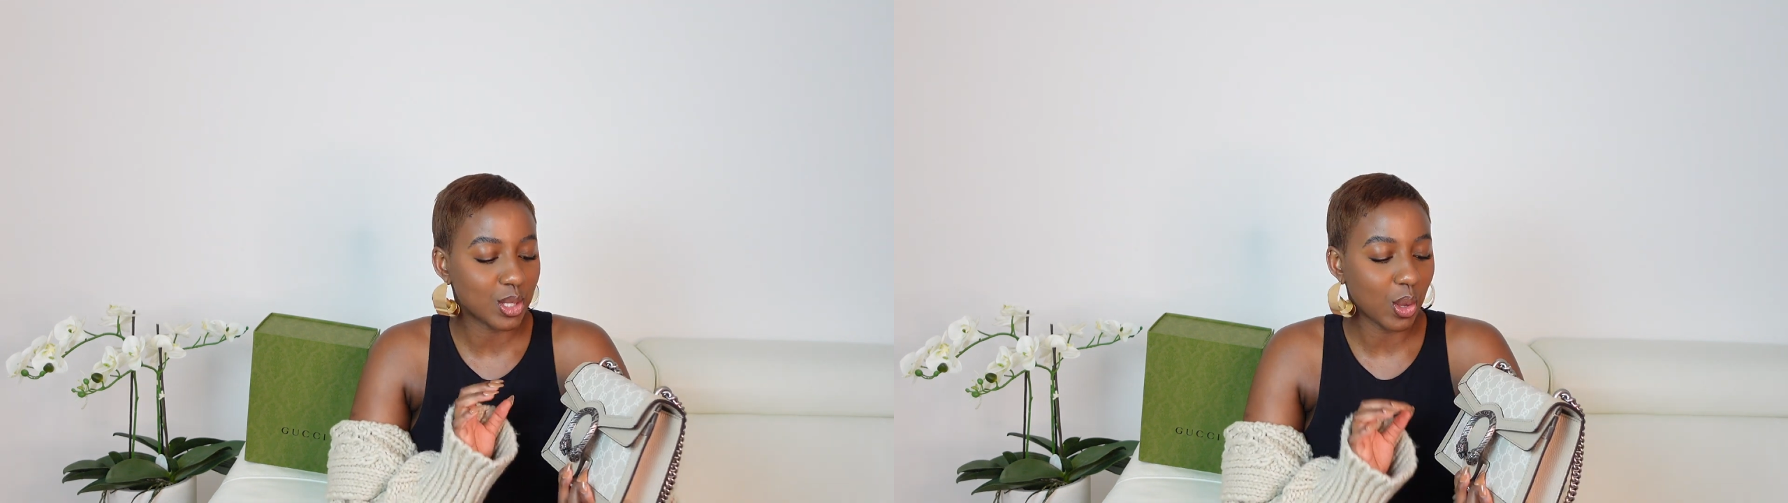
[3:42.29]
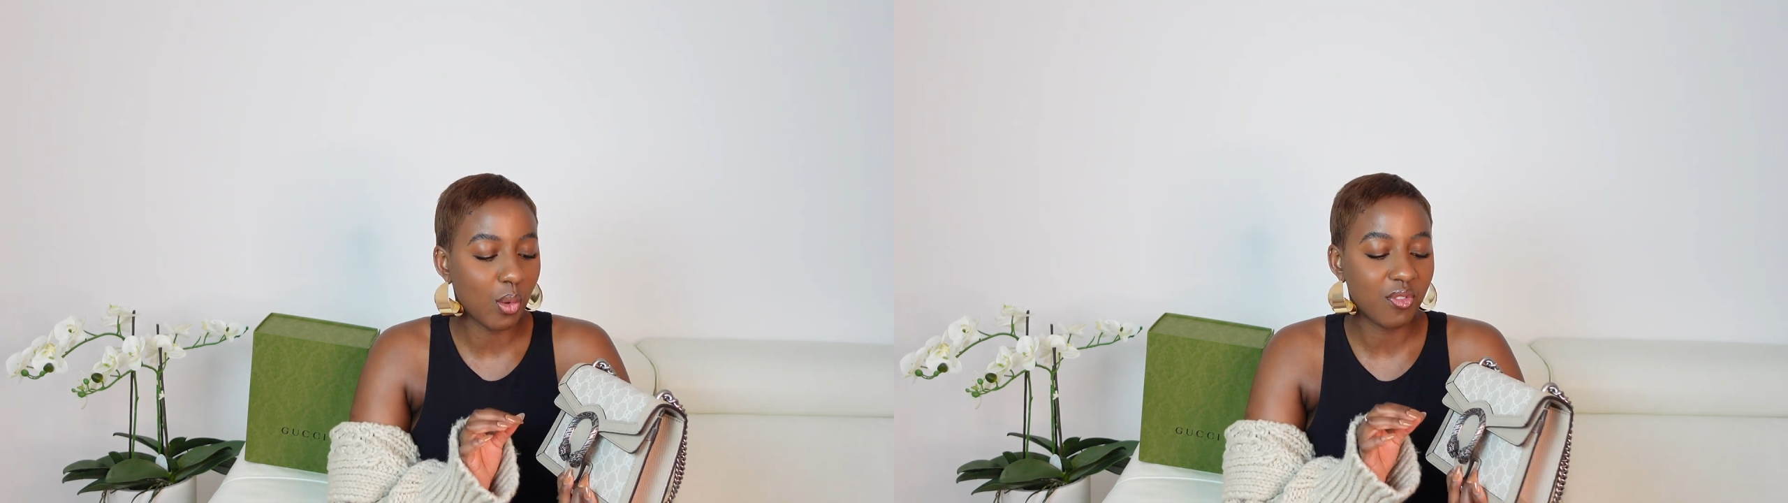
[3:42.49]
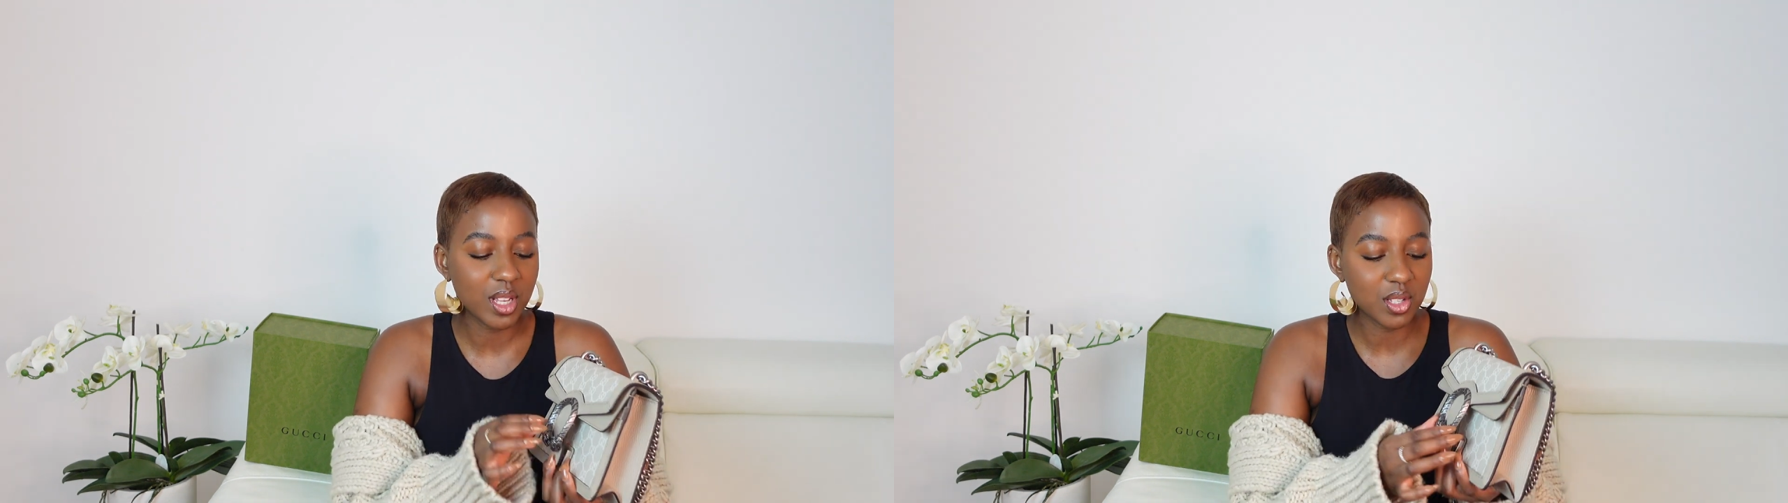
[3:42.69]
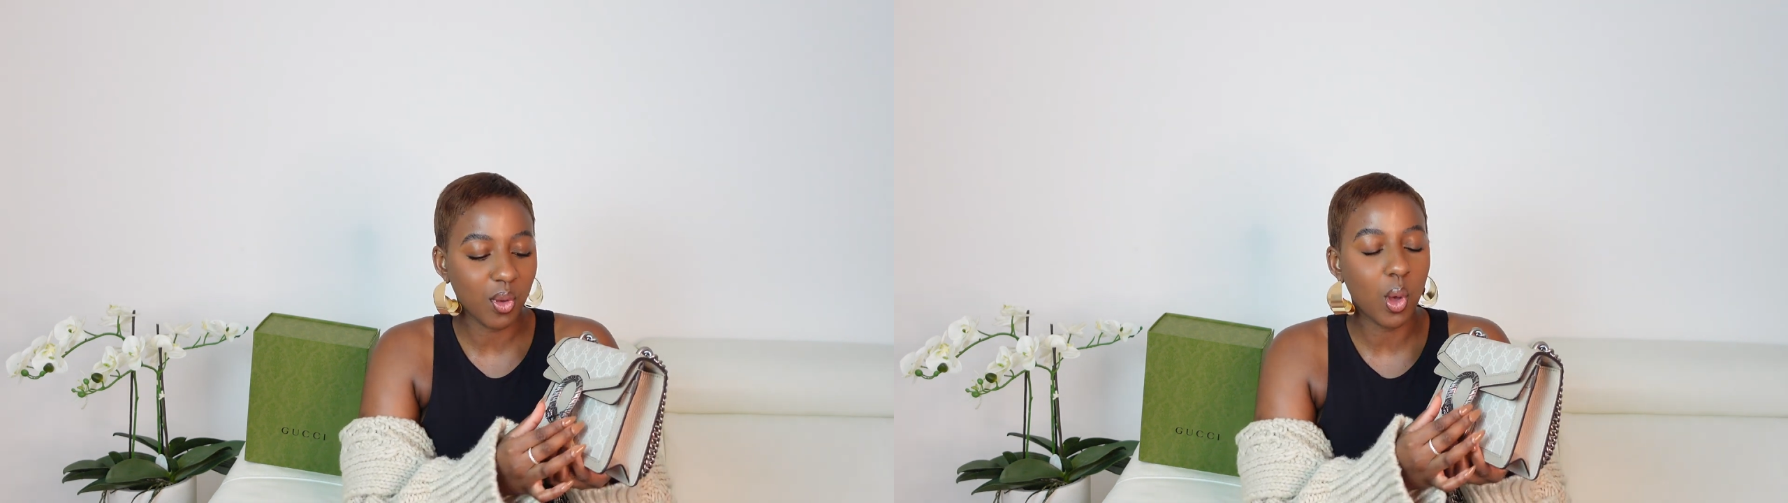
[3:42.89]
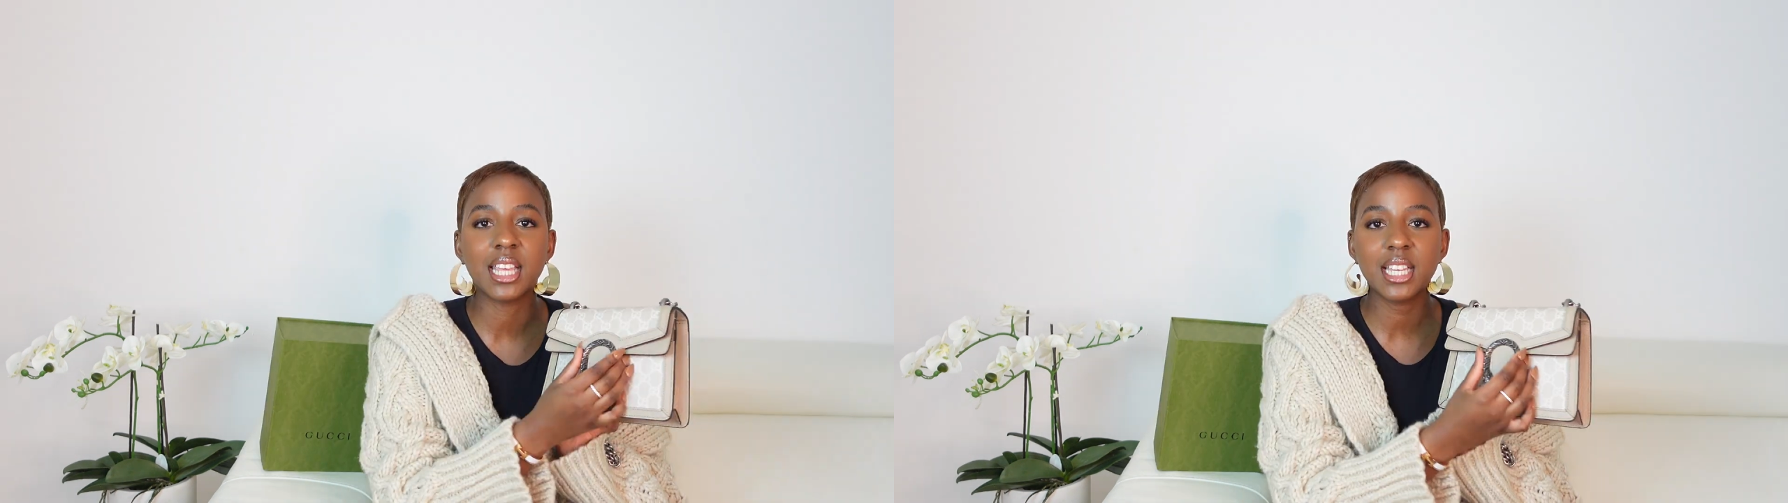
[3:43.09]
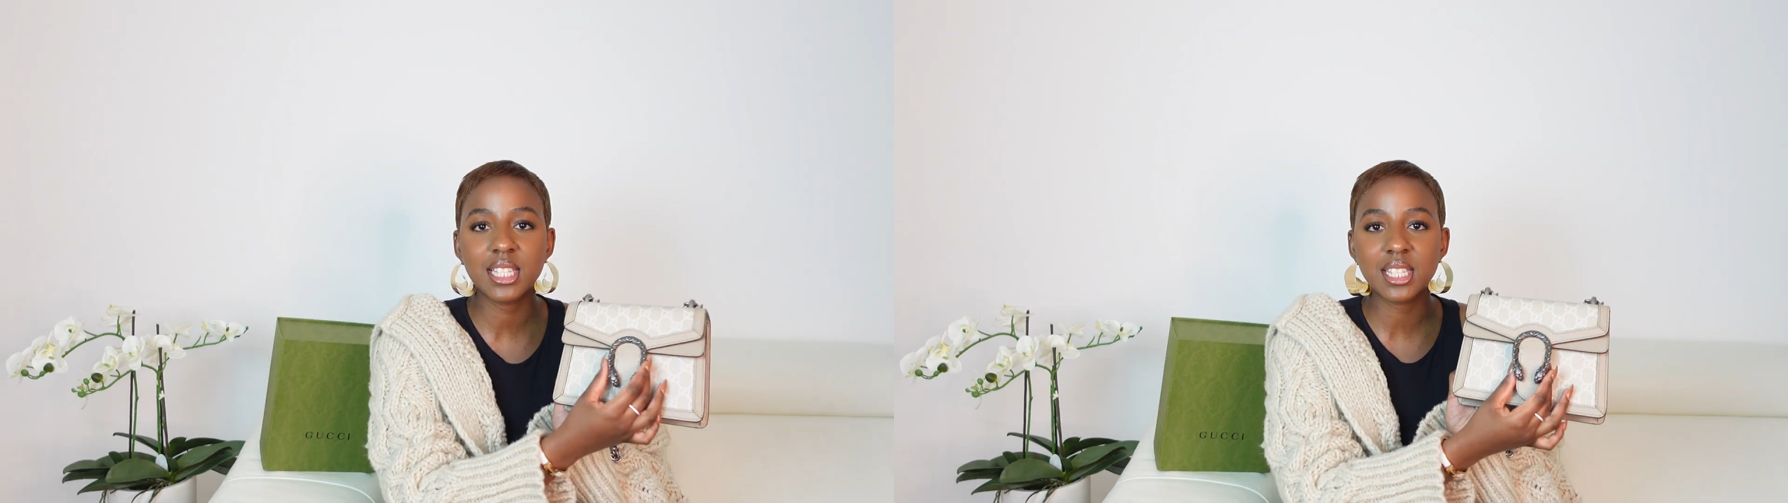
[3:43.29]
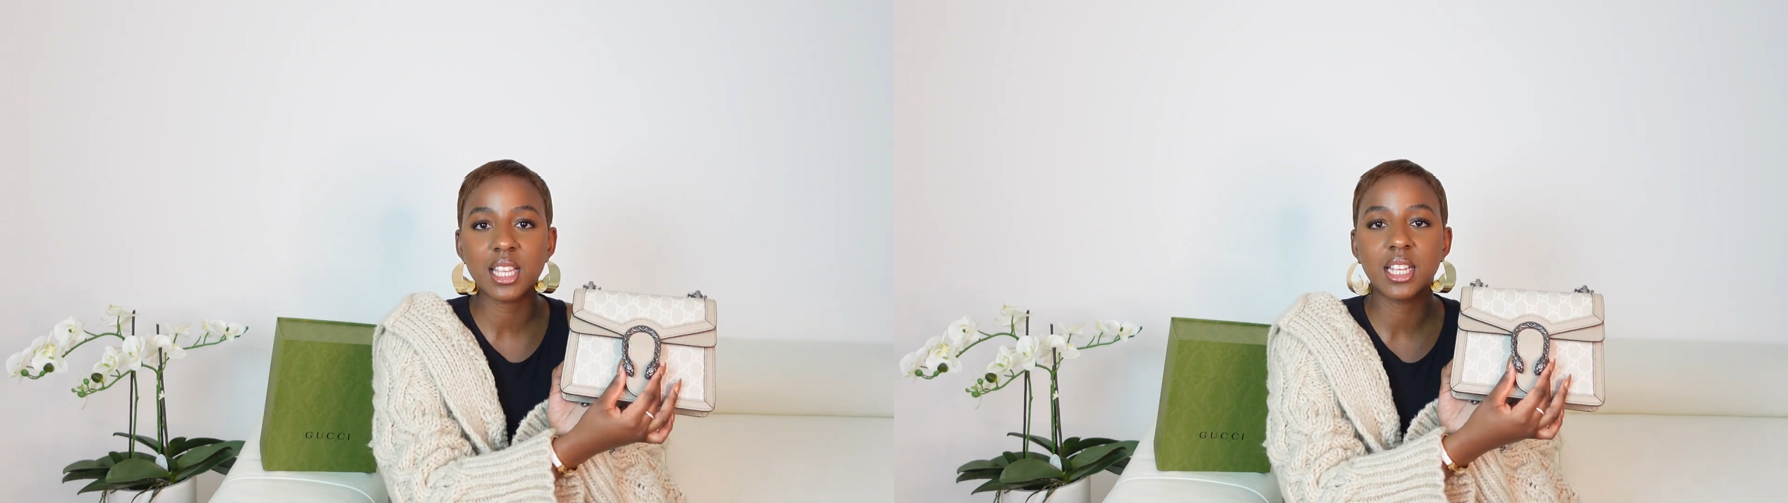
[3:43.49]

So first of all, this